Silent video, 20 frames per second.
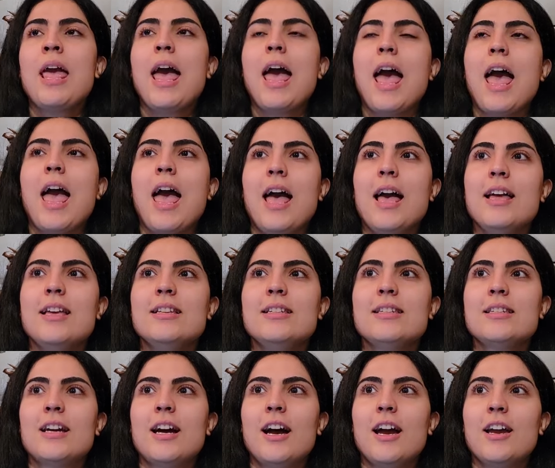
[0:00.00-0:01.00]

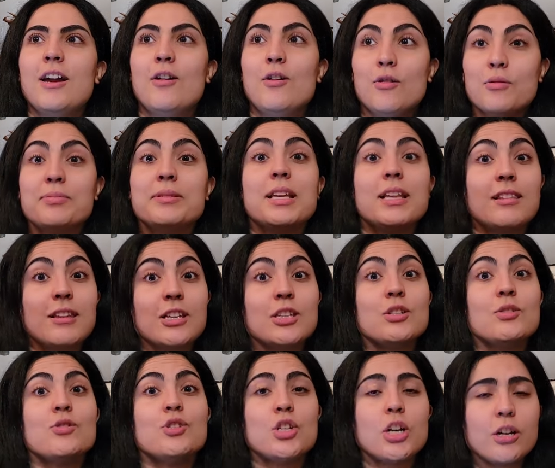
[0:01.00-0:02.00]
And I hope that, like,
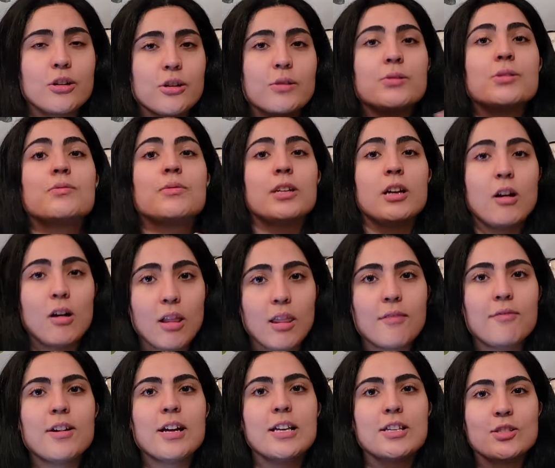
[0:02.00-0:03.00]
you share those with all
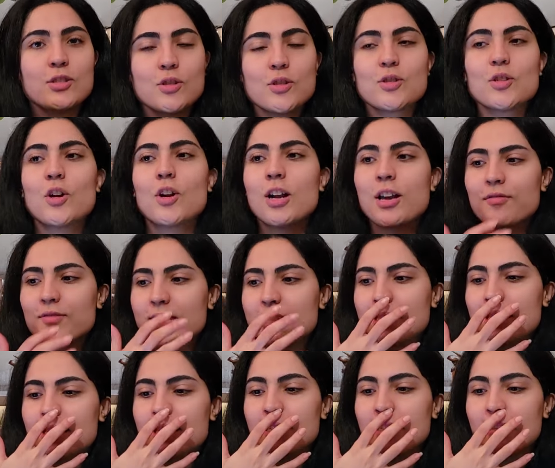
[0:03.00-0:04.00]
of us to sort of
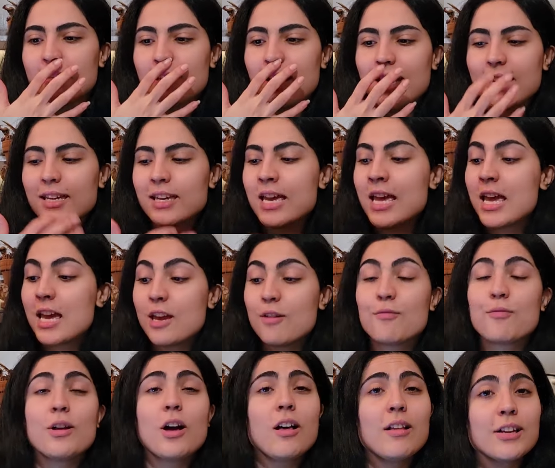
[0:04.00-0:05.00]
see, like, if
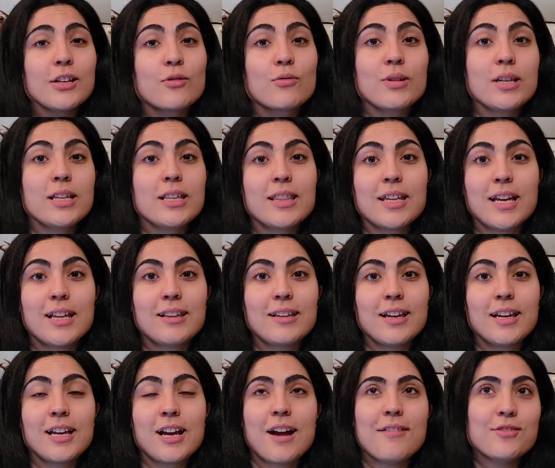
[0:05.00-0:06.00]
we all agree that,
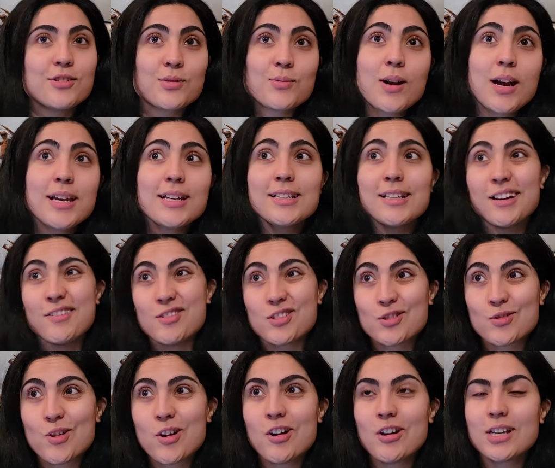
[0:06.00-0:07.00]
like, I was right, I was
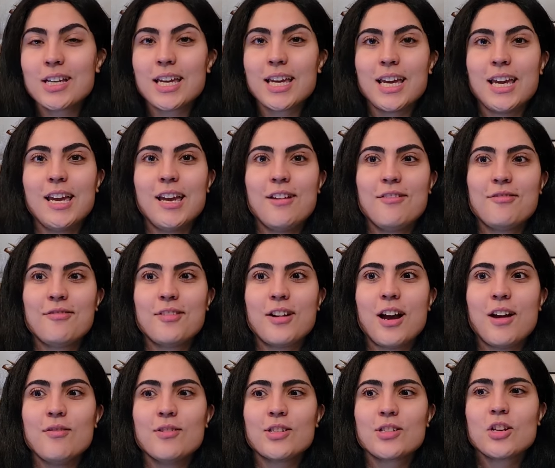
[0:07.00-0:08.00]
wrong, if
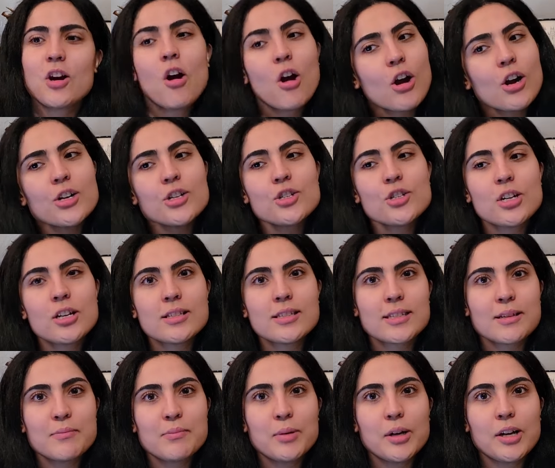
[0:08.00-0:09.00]
I was harsh on
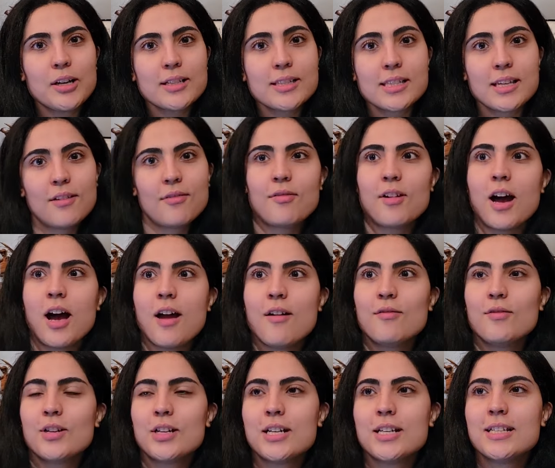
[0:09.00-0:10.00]
some books, if I
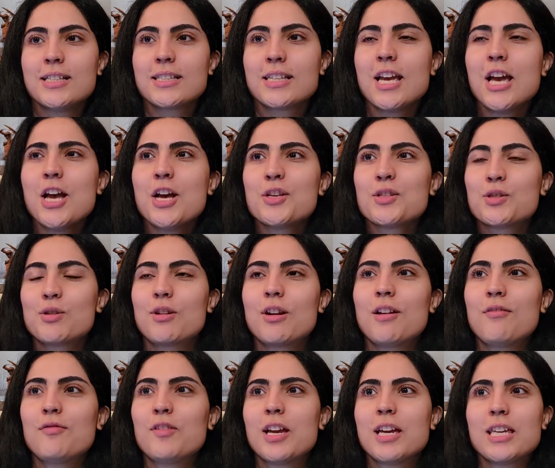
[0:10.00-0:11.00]
was sort
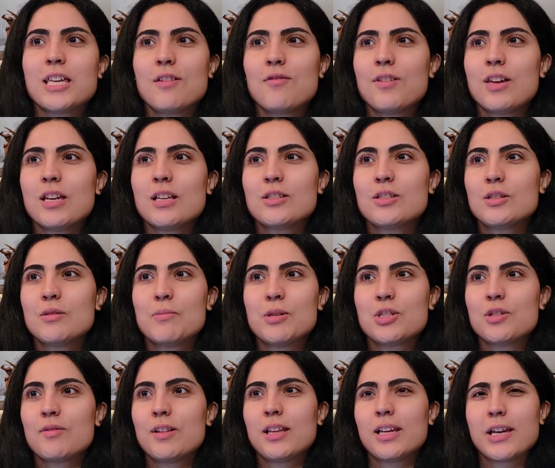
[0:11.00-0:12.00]
of, like, giving too much
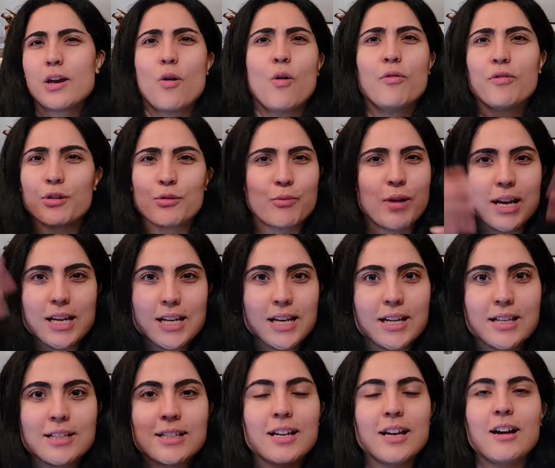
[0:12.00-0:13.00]
of a, like,
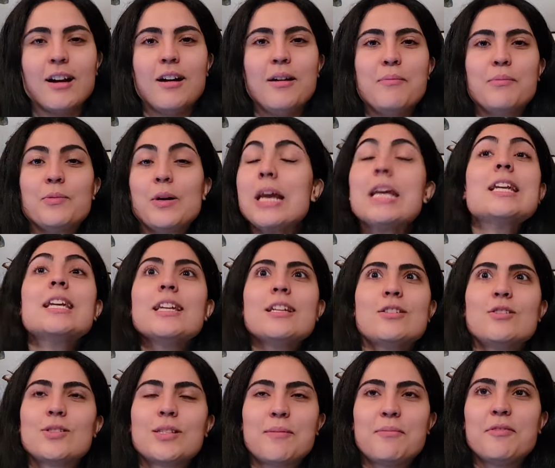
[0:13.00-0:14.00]
overrated rating
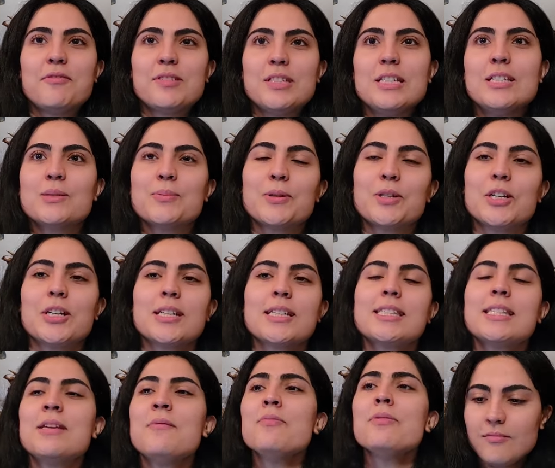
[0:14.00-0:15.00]
to some of these books.
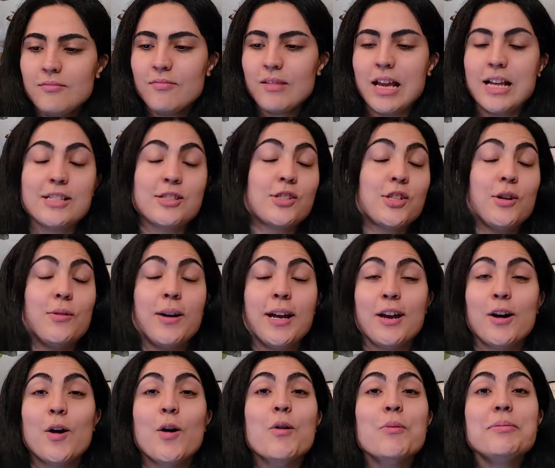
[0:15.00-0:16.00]
And so I
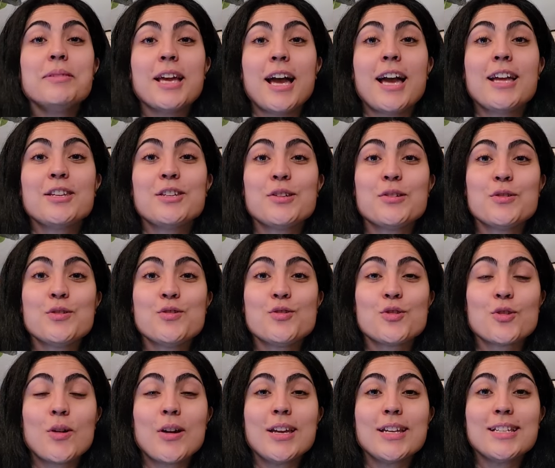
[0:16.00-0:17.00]
hope that you
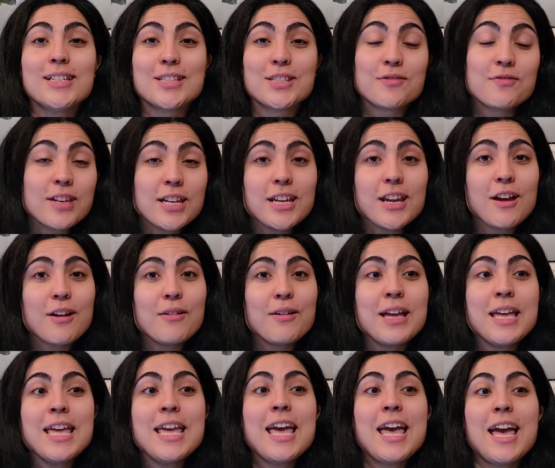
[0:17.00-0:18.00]
enjoyed this video.
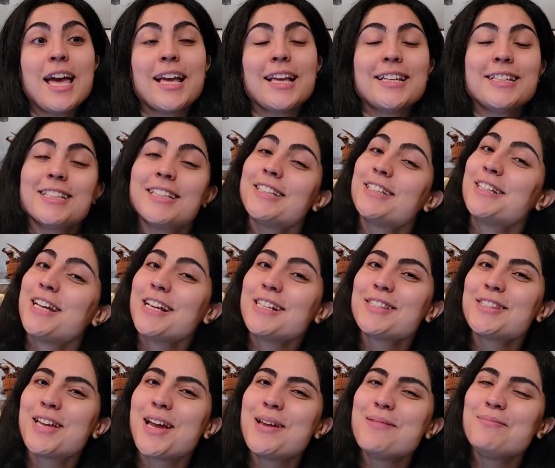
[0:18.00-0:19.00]
And until next
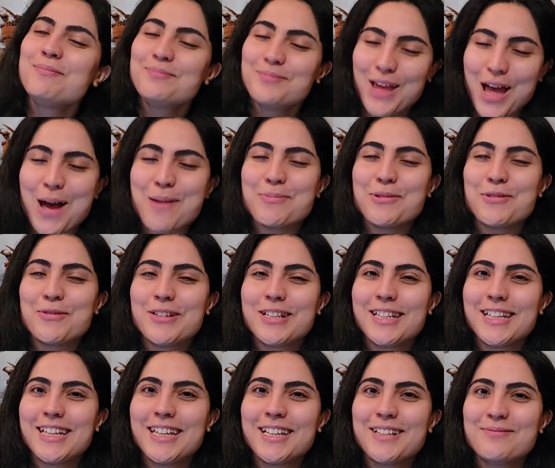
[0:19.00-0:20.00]
time, happy
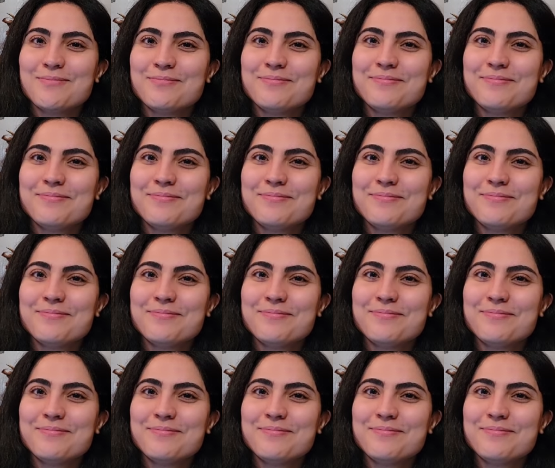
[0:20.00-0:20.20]
reading!